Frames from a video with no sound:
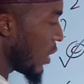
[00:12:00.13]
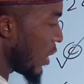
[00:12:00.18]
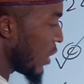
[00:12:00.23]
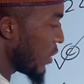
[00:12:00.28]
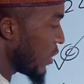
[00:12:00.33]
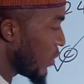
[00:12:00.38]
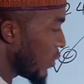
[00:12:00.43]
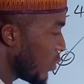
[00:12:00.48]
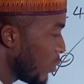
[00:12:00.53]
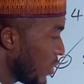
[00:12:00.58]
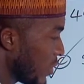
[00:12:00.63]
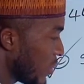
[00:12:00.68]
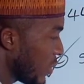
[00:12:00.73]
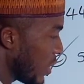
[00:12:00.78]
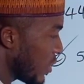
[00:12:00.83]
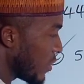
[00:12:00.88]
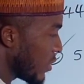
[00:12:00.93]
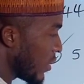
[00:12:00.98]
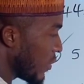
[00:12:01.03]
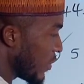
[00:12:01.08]
And the numbers are
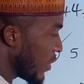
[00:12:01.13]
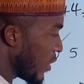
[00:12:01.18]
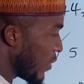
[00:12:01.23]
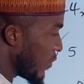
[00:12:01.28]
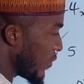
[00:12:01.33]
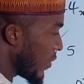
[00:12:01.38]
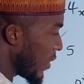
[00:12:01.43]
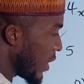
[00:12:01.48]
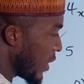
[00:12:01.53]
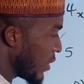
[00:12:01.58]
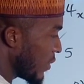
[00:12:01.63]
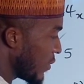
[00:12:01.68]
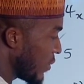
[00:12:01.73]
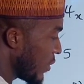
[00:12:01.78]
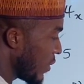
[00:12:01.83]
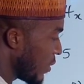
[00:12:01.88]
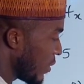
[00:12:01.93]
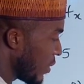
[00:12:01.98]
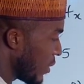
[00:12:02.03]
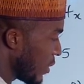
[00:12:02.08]
7 and 5